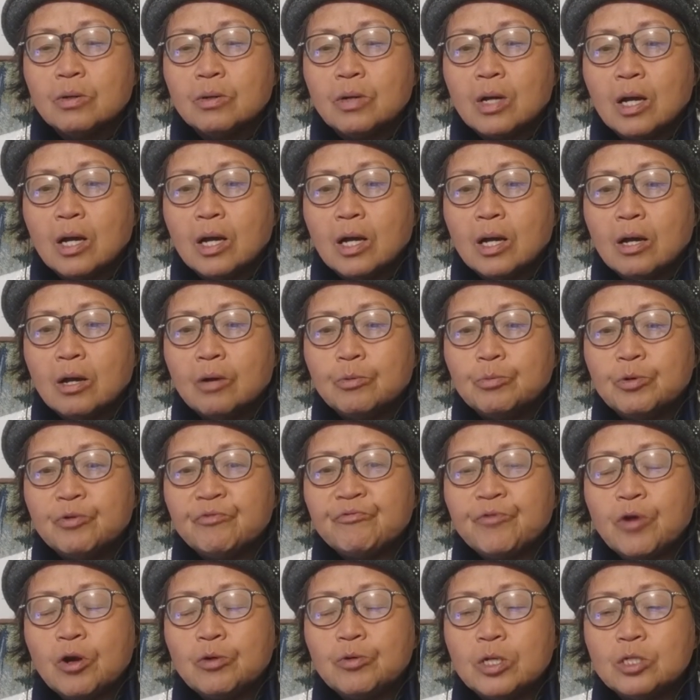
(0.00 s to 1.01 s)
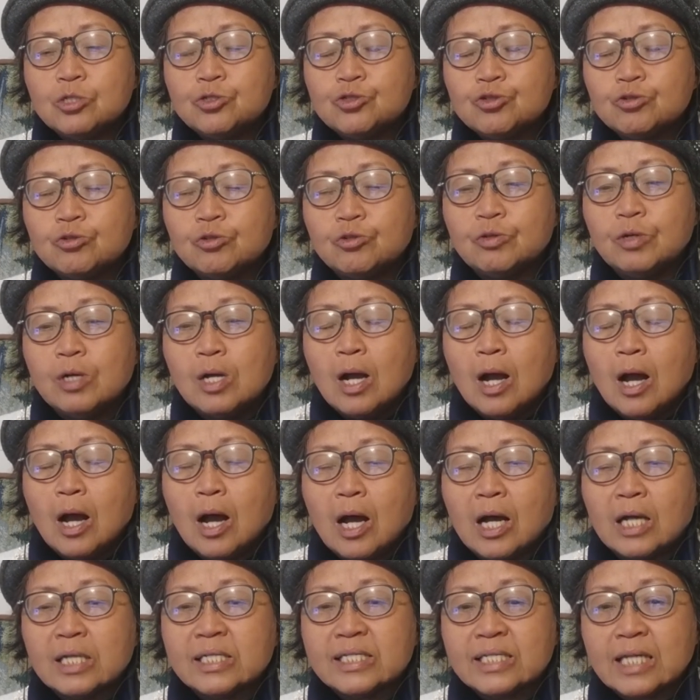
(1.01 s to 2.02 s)
referring to
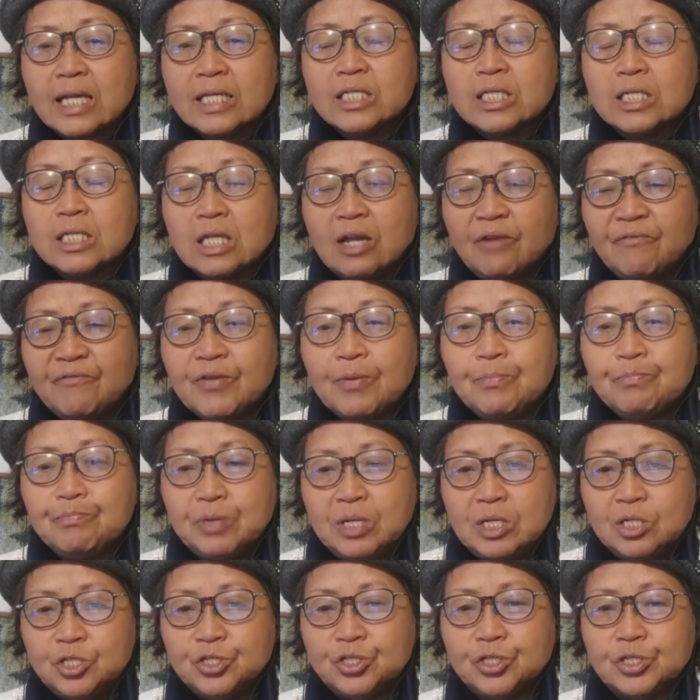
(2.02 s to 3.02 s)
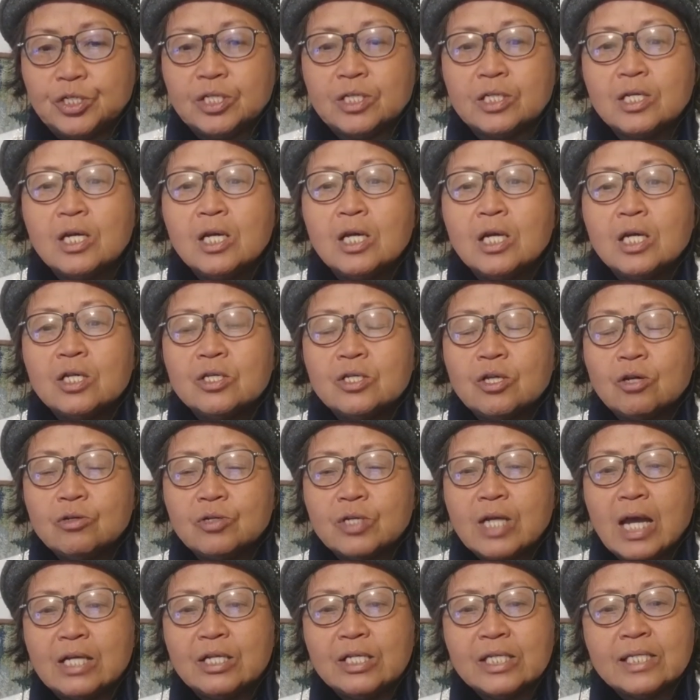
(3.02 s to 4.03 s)
6 different pitches.
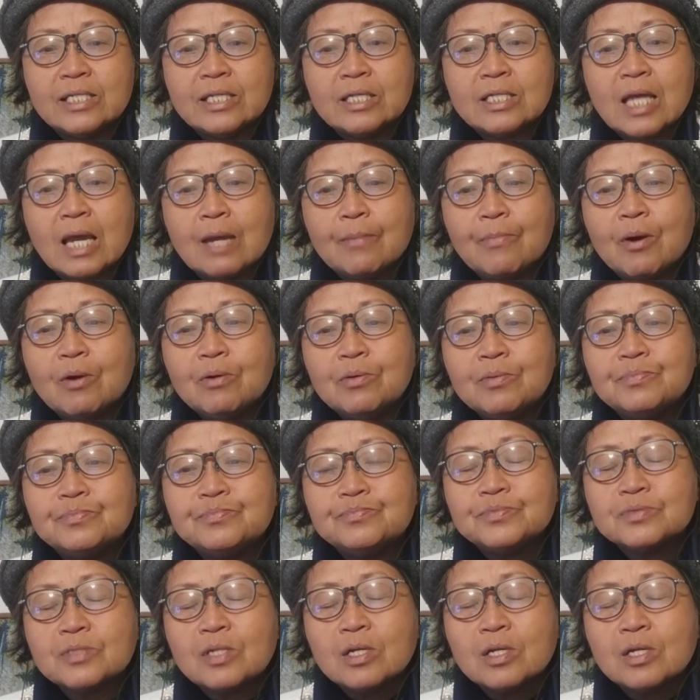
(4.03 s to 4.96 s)
So can you see the table